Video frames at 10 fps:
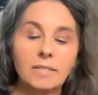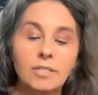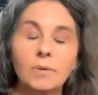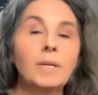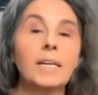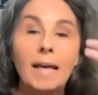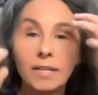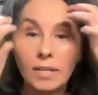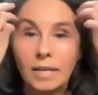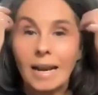So again,
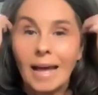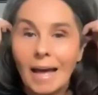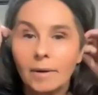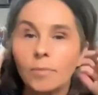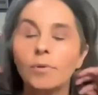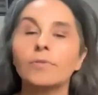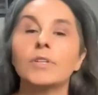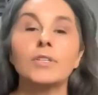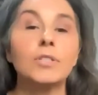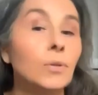you can add more of your
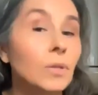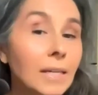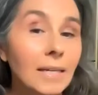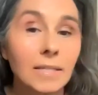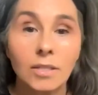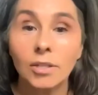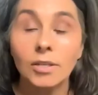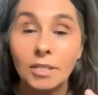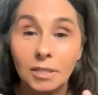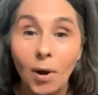sun-kissed, so you can
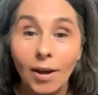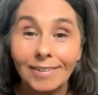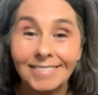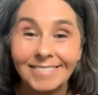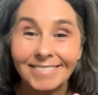smile